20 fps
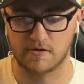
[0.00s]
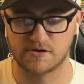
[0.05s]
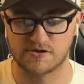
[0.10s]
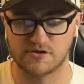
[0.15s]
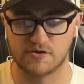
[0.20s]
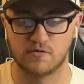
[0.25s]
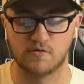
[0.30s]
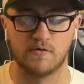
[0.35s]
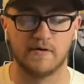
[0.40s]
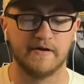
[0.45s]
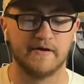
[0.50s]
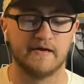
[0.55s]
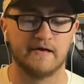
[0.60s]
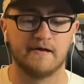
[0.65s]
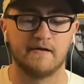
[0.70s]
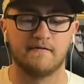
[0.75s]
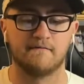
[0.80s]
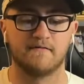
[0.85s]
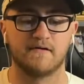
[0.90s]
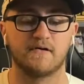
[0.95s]
So
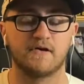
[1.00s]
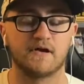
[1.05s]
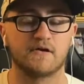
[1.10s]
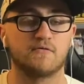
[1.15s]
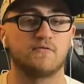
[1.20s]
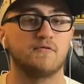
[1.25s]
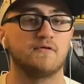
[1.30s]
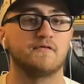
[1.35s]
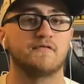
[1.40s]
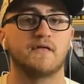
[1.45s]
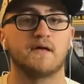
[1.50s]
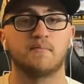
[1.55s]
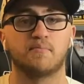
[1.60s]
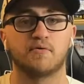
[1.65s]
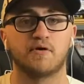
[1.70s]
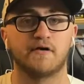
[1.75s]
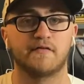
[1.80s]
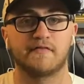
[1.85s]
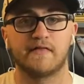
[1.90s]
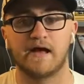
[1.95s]
very cool that they
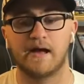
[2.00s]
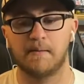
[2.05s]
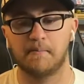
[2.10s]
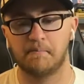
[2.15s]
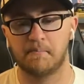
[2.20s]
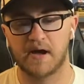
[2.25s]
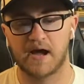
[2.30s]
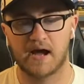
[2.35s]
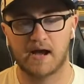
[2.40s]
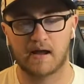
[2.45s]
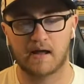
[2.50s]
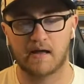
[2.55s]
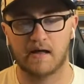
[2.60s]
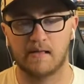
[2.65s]
brought that back.